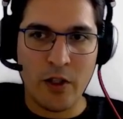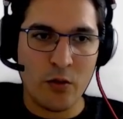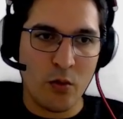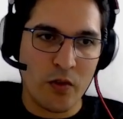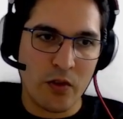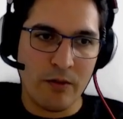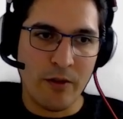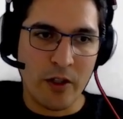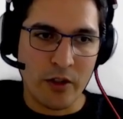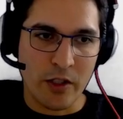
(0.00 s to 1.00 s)
those three
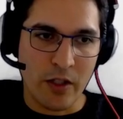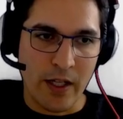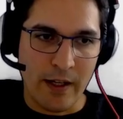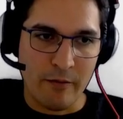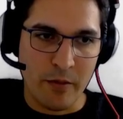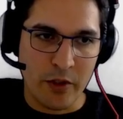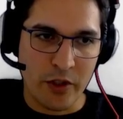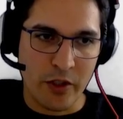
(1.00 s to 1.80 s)
functions I have mentioned